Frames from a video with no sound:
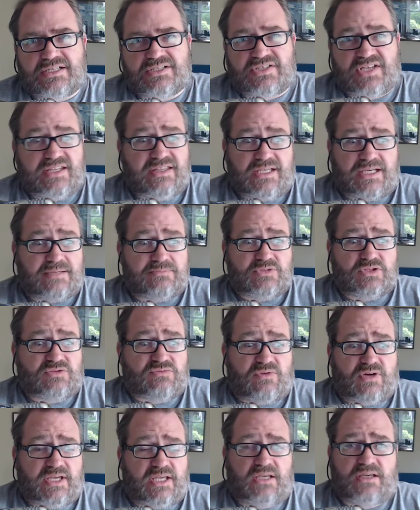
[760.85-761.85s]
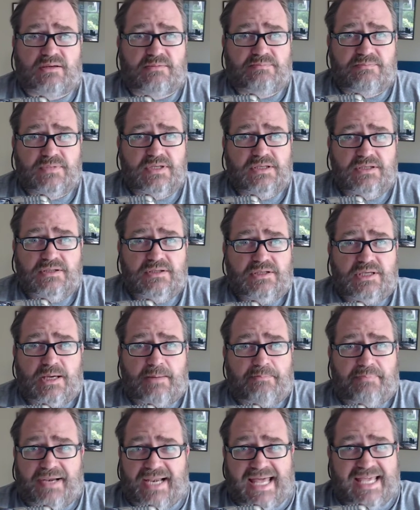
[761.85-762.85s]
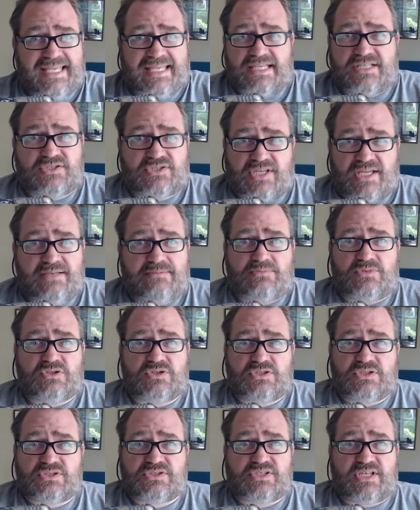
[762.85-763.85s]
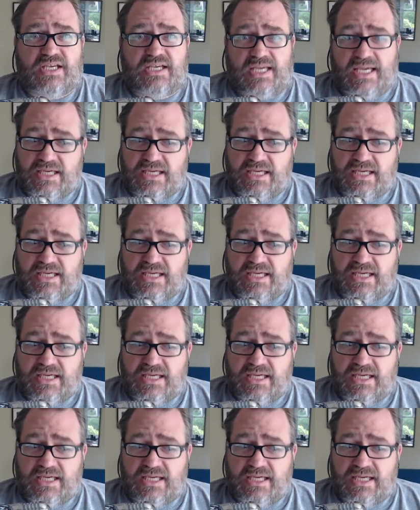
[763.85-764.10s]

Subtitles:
Because I think I'm just writing a blanket statement just saying,